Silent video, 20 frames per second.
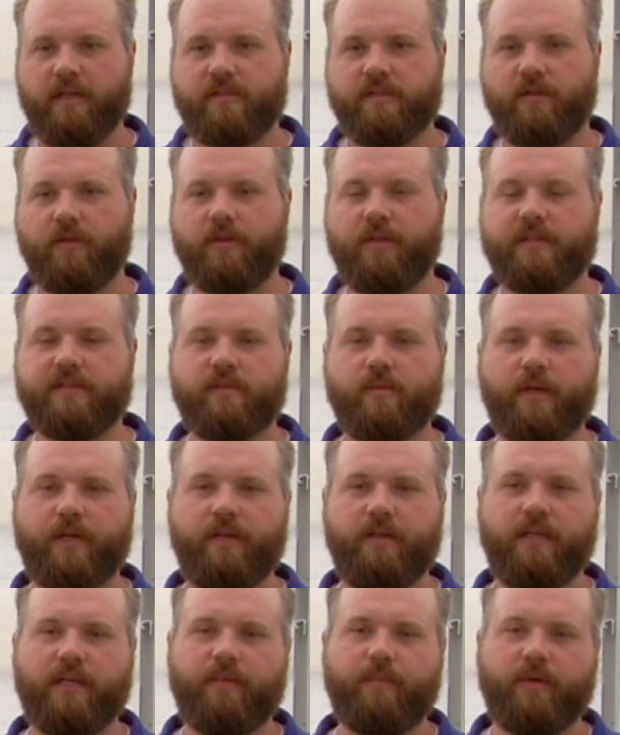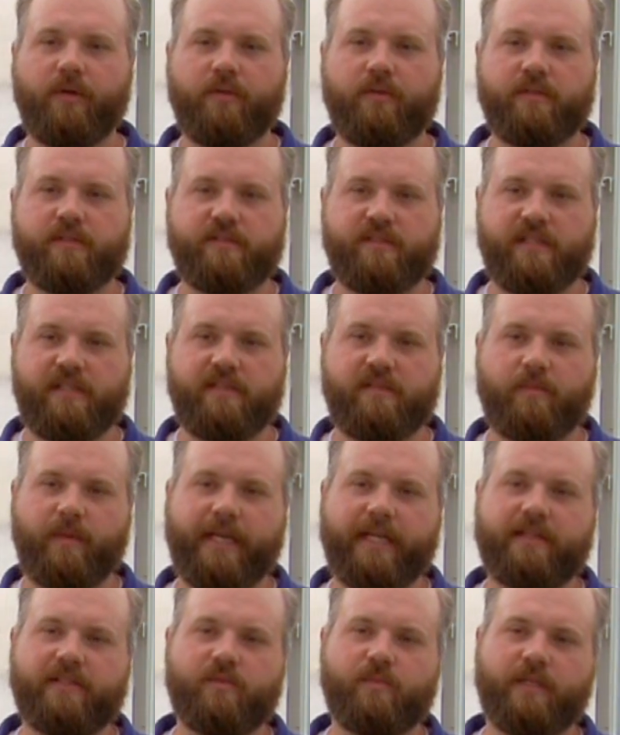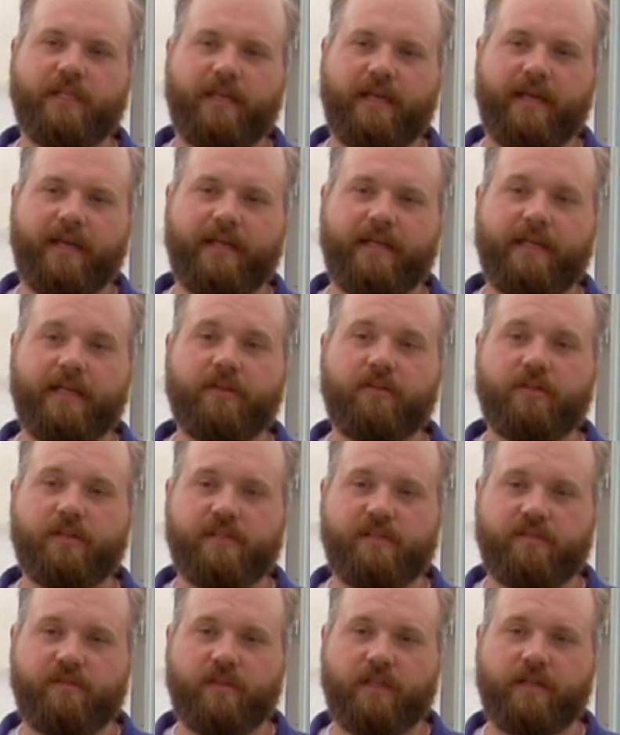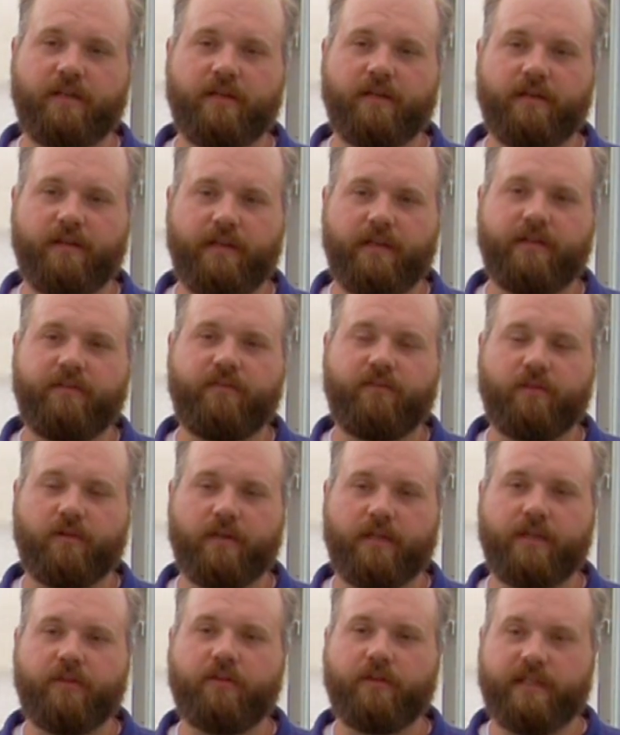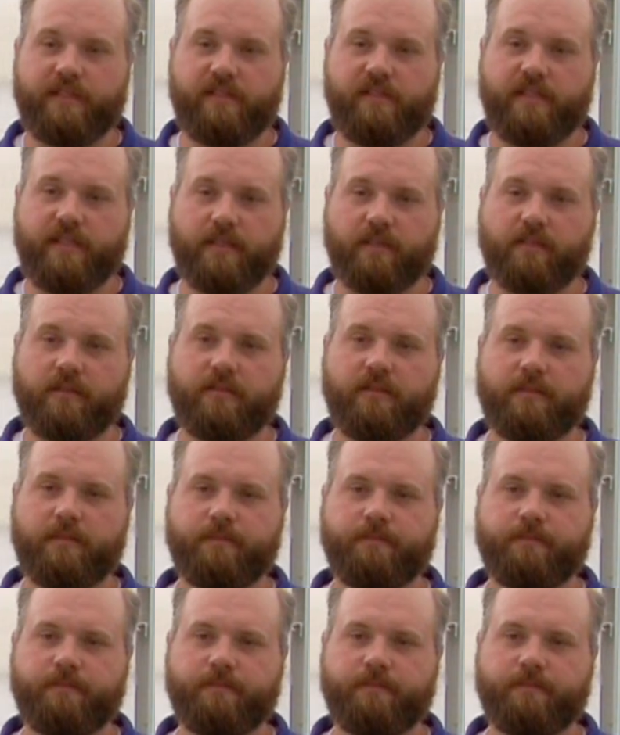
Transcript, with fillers: So in this way you get both disease management and increased vigor and therefore increased yield.